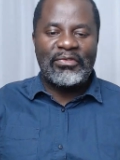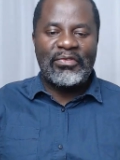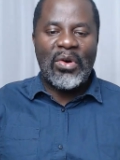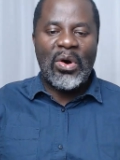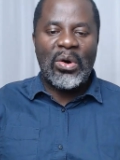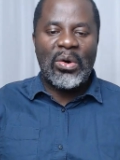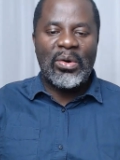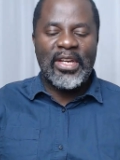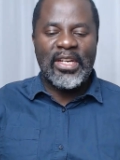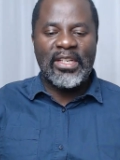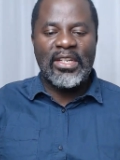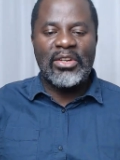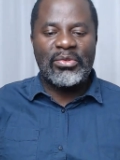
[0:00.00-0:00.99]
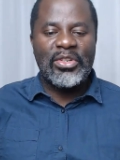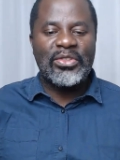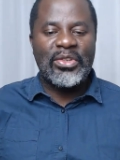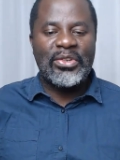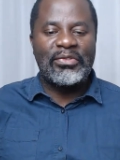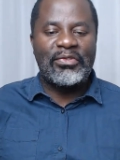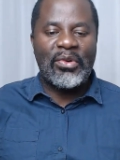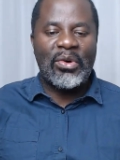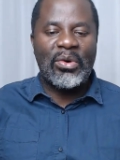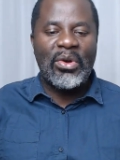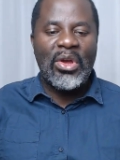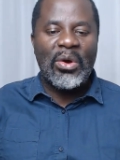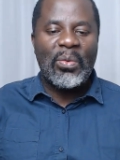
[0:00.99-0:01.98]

for, in reason for.